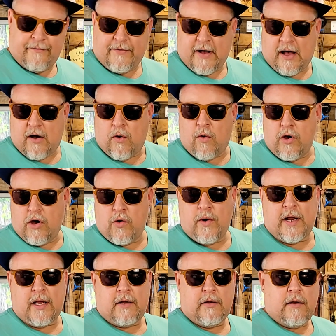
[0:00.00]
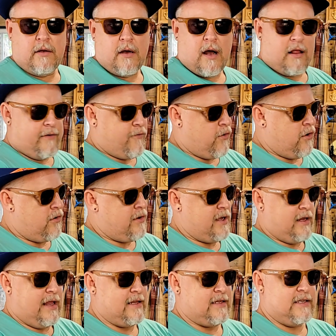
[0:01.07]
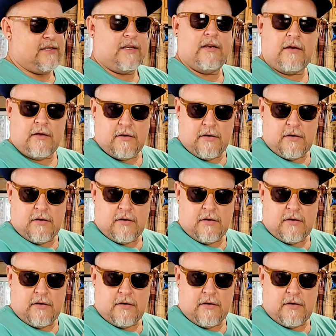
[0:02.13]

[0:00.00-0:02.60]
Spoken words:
of oil in it, olive oil, and let this